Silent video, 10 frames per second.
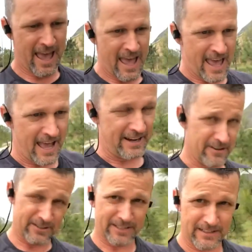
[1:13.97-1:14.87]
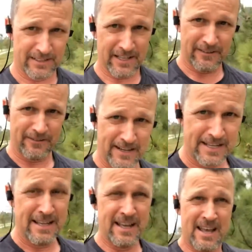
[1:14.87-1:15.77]
And I know it sounds kind of funny,
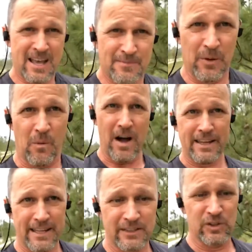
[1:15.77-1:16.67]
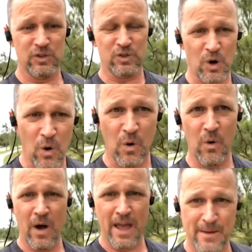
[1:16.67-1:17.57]
but walking is so
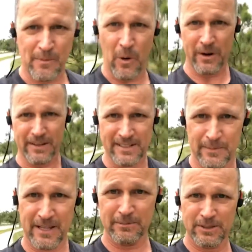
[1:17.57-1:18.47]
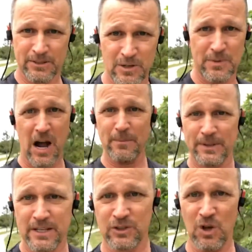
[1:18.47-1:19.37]
important to be able to do properly,
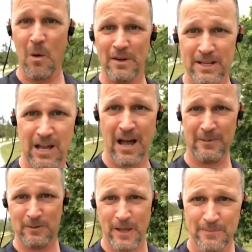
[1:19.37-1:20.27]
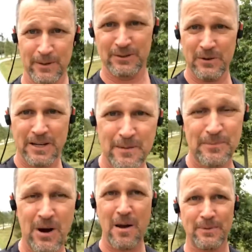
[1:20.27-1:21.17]
and so many times people do it
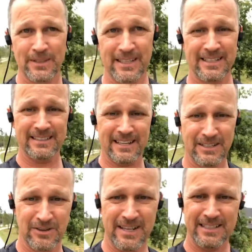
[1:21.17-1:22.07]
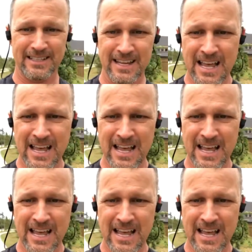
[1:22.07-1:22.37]
improperly, and it's kind of crazy.